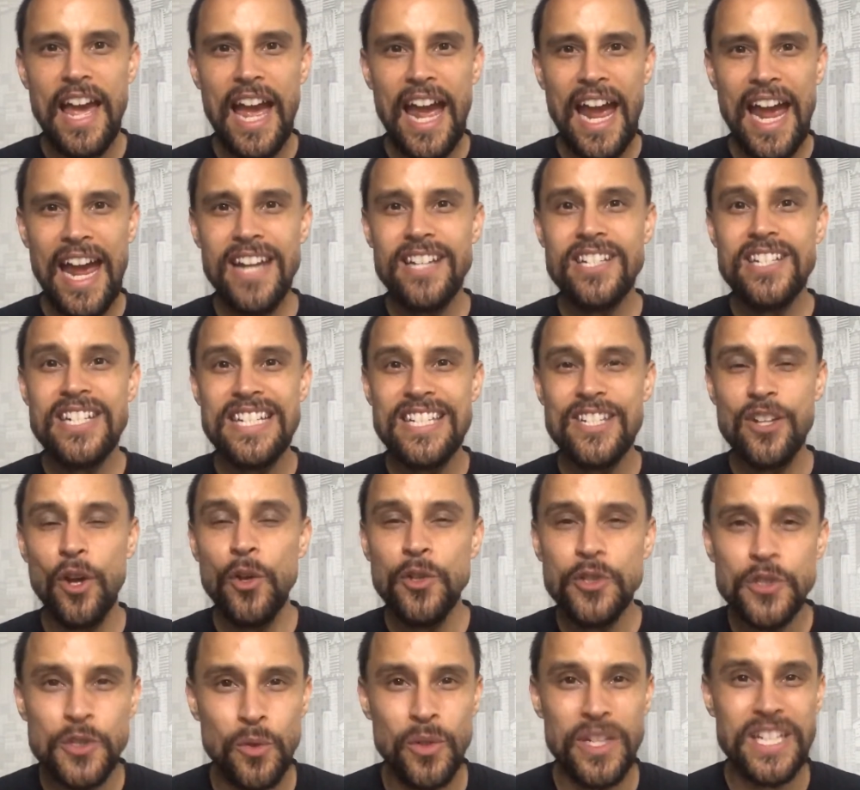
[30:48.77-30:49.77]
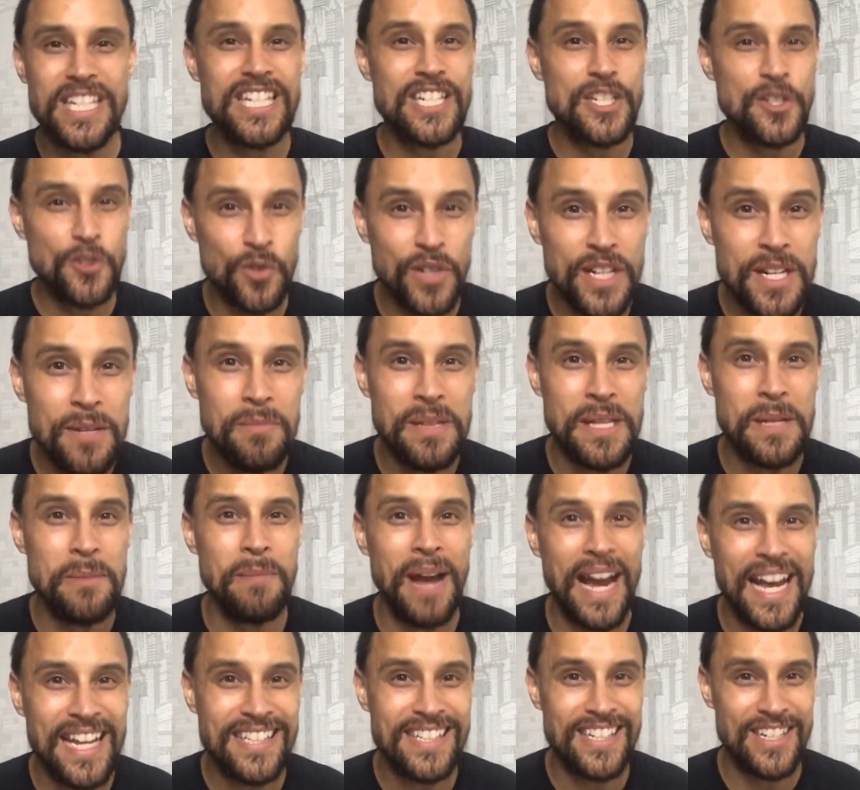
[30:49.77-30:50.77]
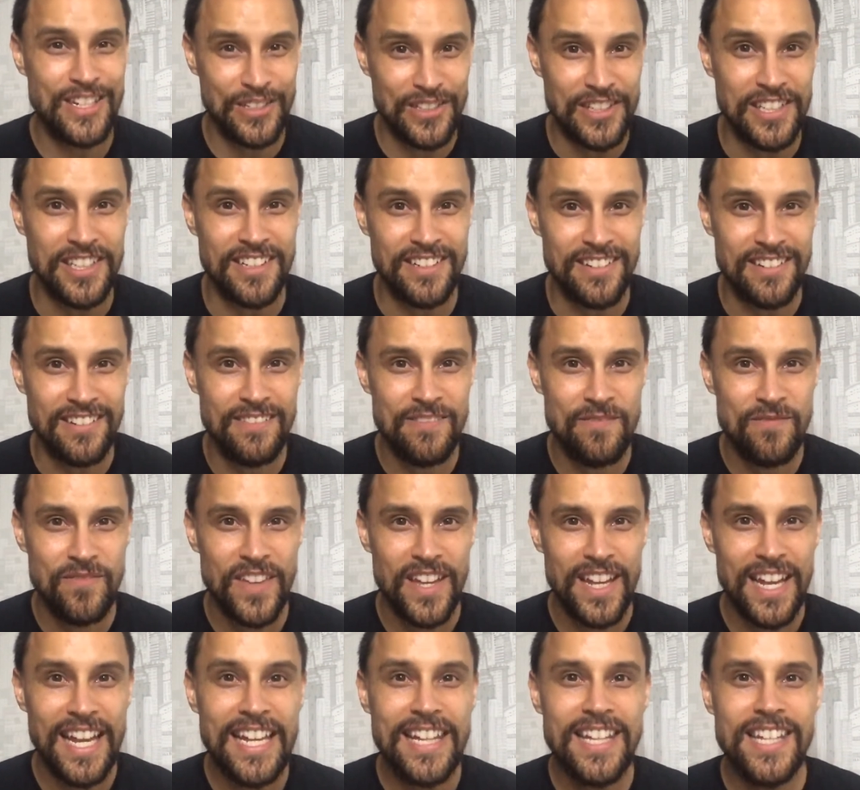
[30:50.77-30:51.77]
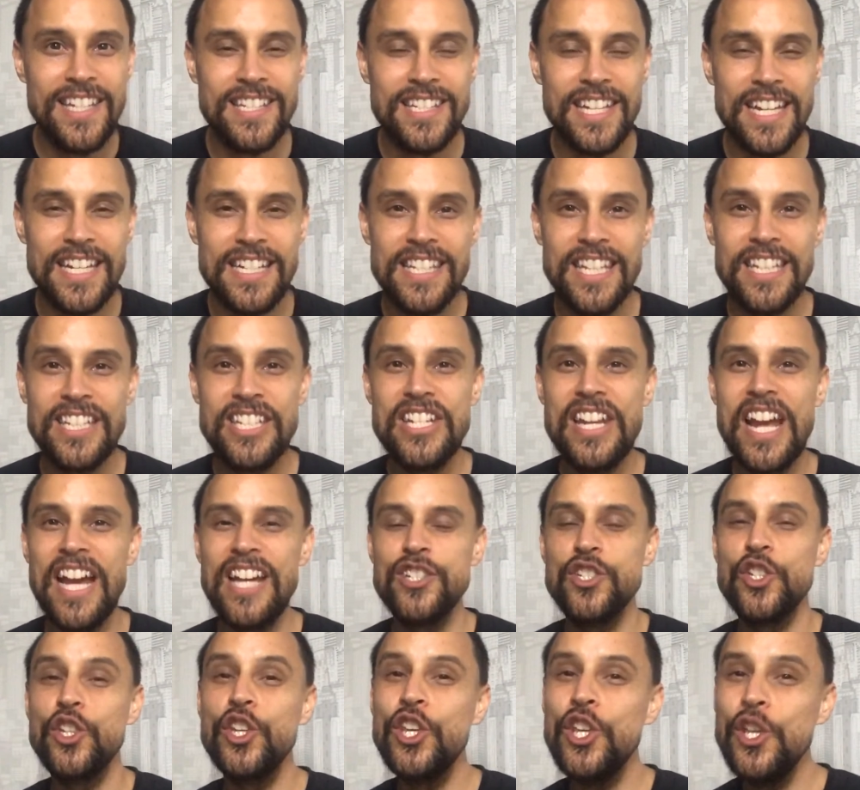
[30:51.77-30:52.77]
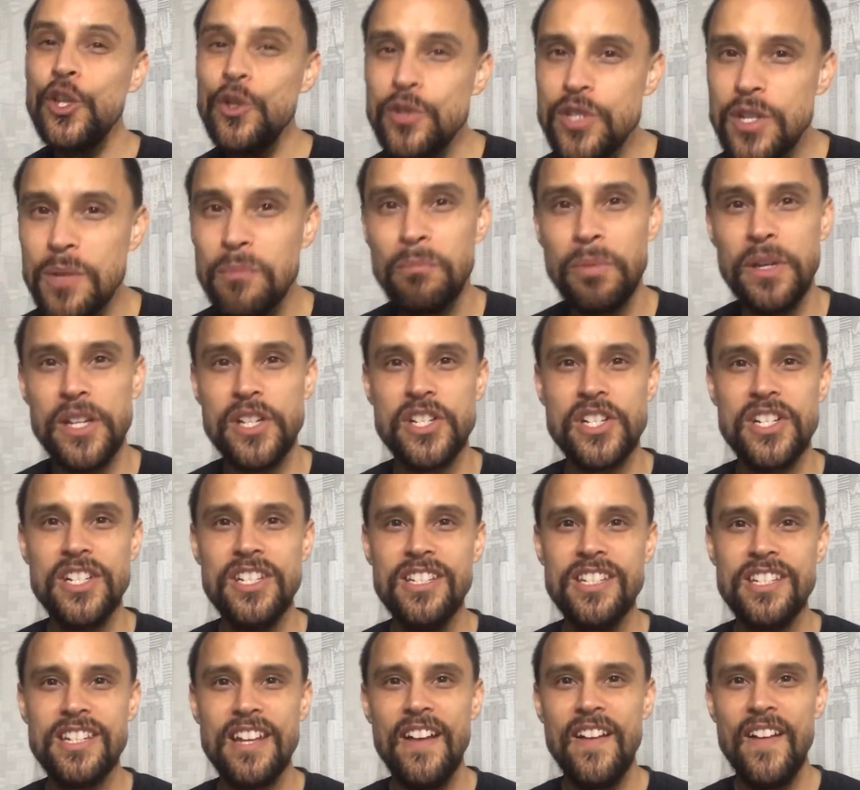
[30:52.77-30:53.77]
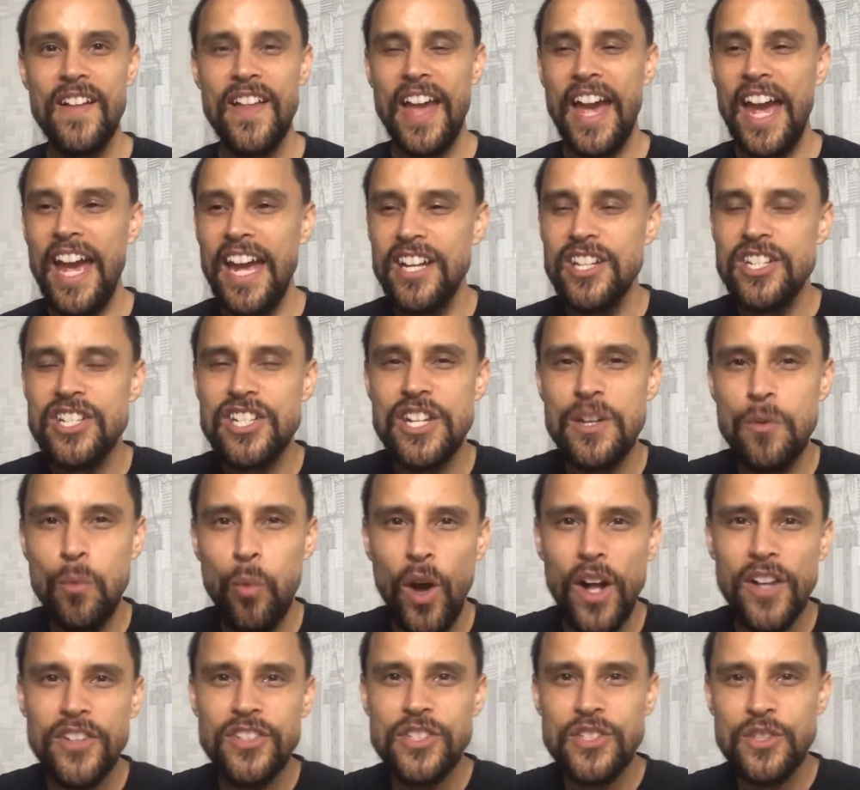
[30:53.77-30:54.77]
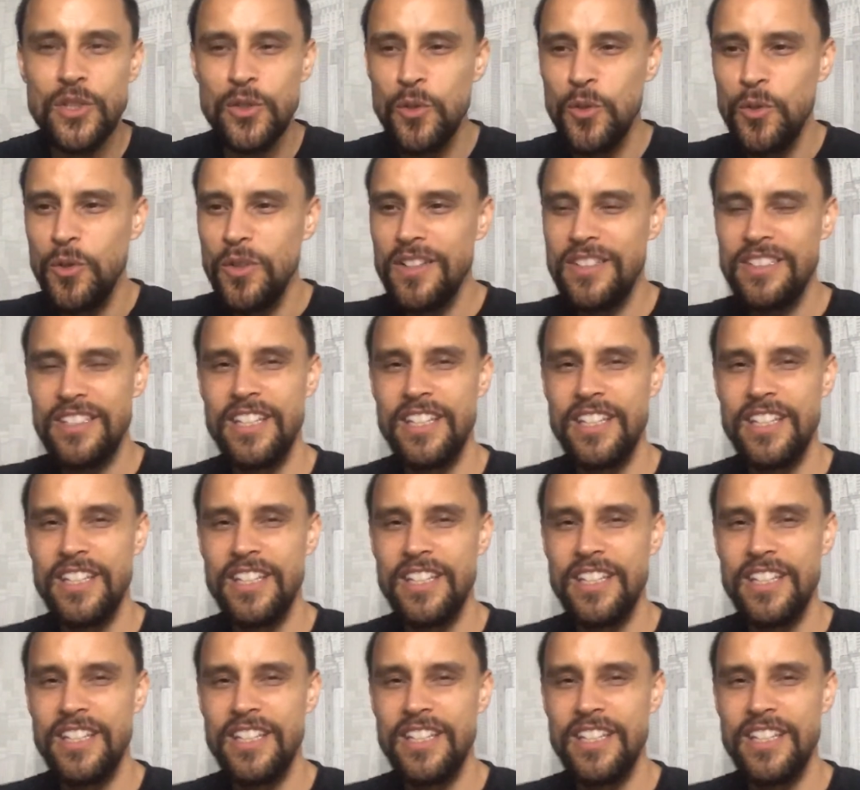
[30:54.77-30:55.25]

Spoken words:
And she's also extremely masculine in the sense that she has huge ambitions and she wants to,